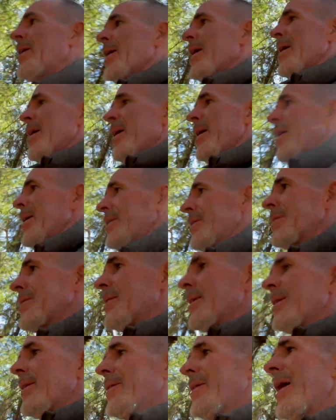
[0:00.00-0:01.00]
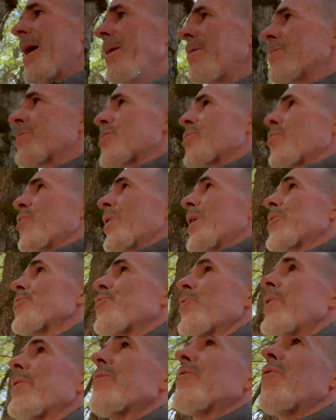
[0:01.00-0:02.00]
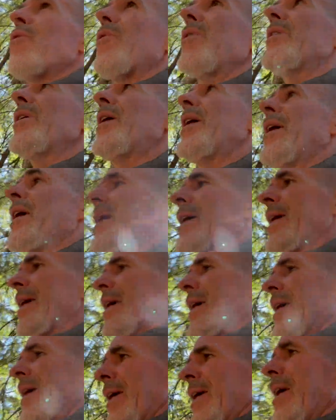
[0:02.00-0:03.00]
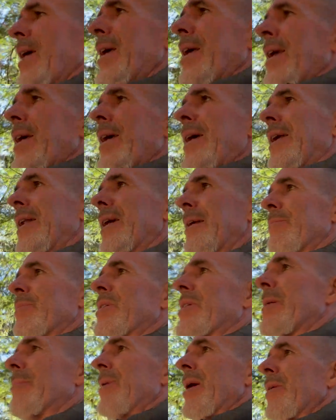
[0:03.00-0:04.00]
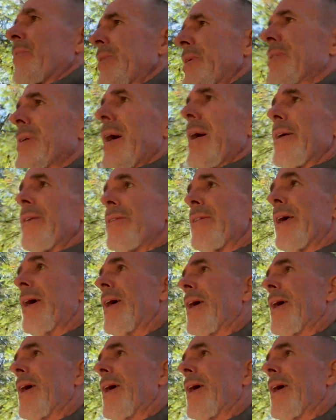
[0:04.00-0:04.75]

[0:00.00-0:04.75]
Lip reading: And now it's 2024 and I'm semi-retired.